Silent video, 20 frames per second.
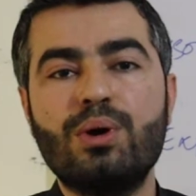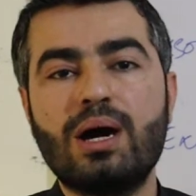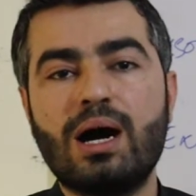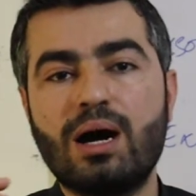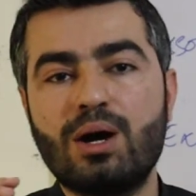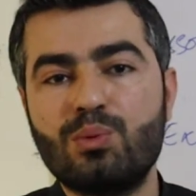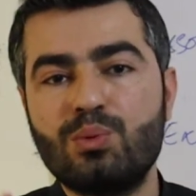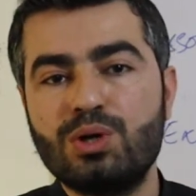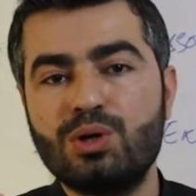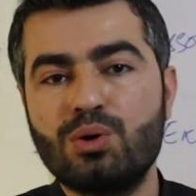
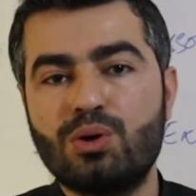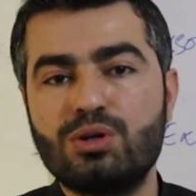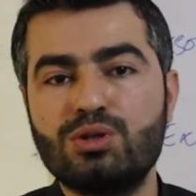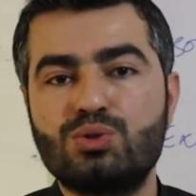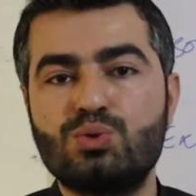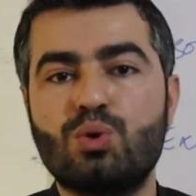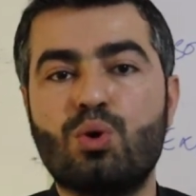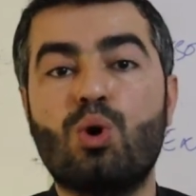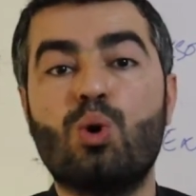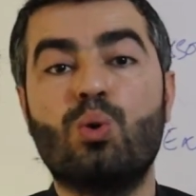are we going
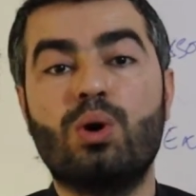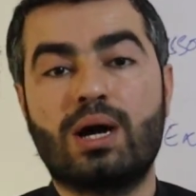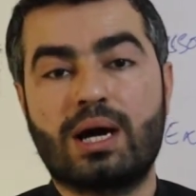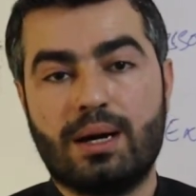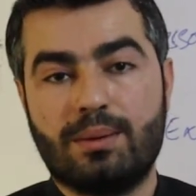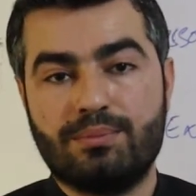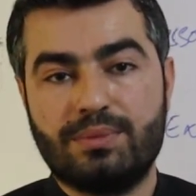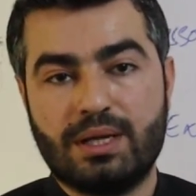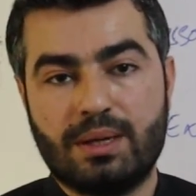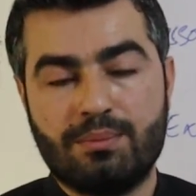to
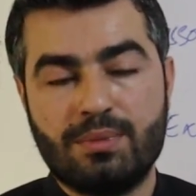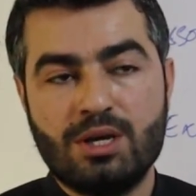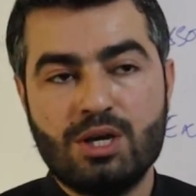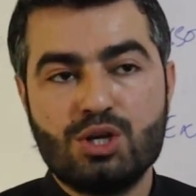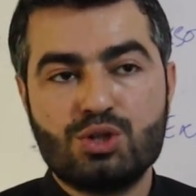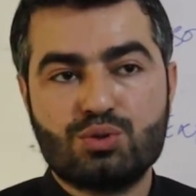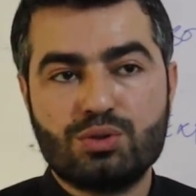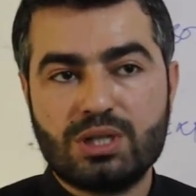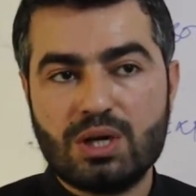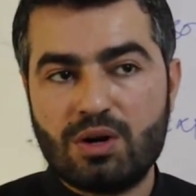overcome them?
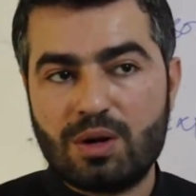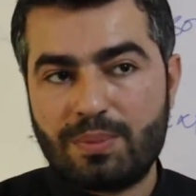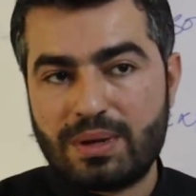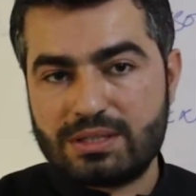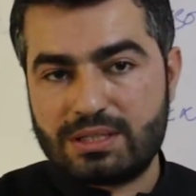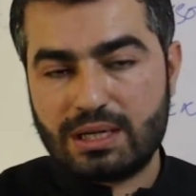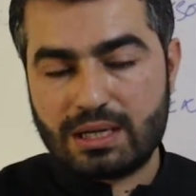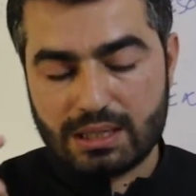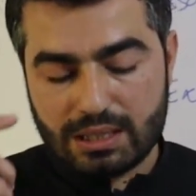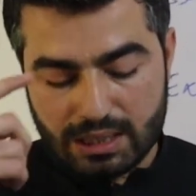So they were
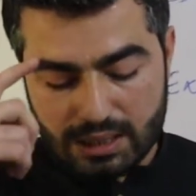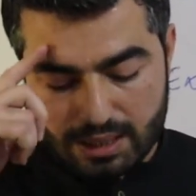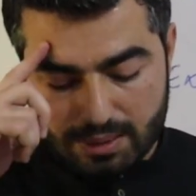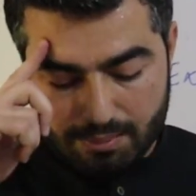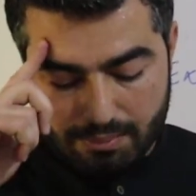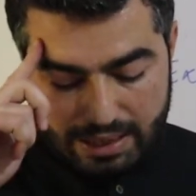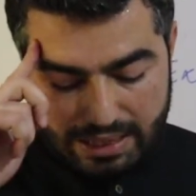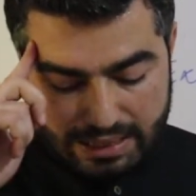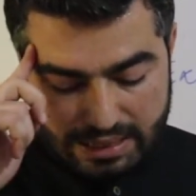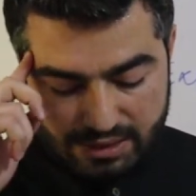basically
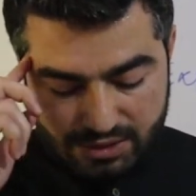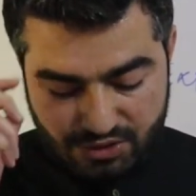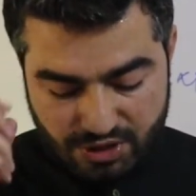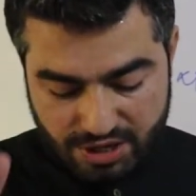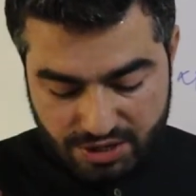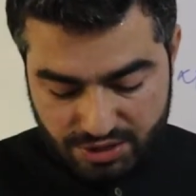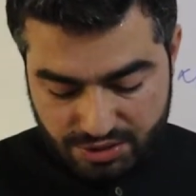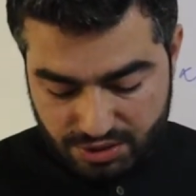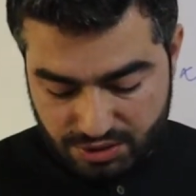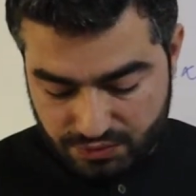making
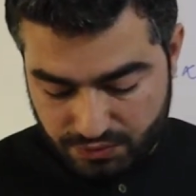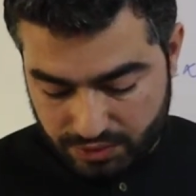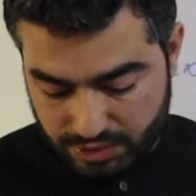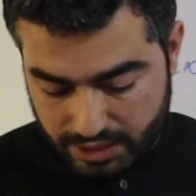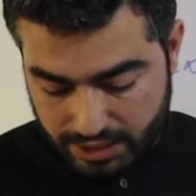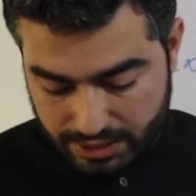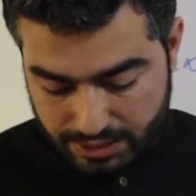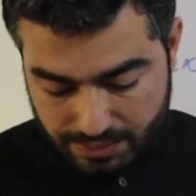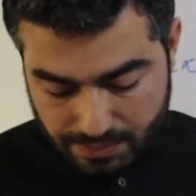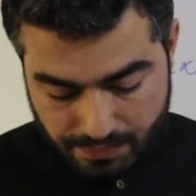strategies for
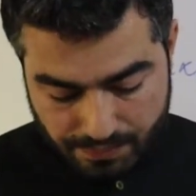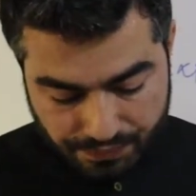that.